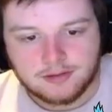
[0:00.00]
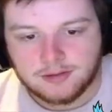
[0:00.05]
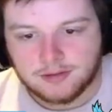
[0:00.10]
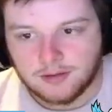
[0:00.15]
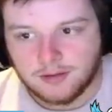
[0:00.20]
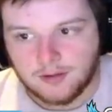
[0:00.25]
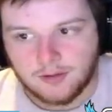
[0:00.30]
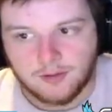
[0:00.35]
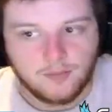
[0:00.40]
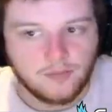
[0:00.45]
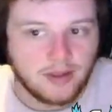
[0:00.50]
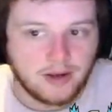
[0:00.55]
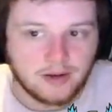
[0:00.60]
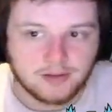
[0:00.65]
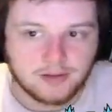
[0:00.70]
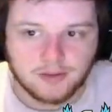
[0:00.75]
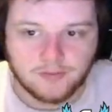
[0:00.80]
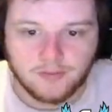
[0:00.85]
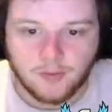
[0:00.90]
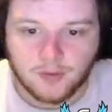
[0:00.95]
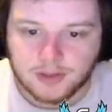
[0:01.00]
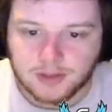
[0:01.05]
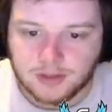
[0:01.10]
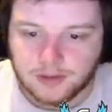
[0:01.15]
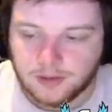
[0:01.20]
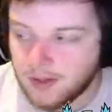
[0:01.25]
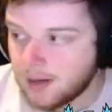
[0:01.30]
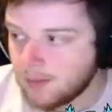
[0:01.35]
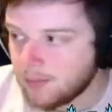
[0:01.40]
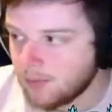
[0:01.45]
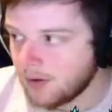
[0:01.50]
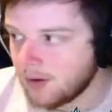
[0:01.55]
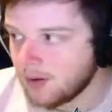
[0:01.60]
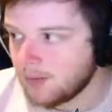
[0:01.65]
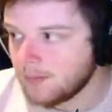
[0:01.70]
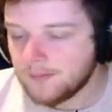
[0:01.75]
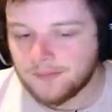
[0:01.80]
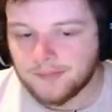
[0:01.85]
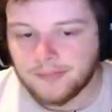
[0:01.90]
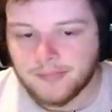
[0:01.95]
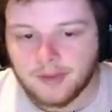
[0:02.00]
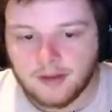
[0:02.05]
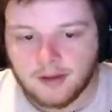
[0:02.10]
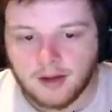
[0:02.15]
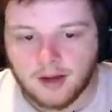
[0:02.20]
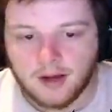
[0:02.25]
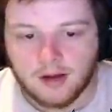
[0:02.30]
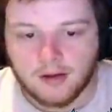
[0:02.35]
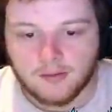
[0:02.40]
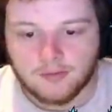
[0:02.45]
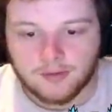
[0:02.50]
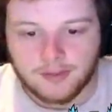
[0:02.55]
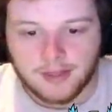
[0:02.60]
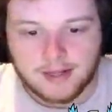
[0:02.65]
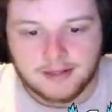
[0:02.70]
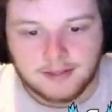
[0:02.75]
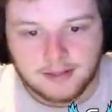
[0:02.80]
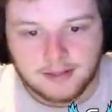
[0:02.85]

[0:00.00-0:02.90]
so that was unfortunate on that part for that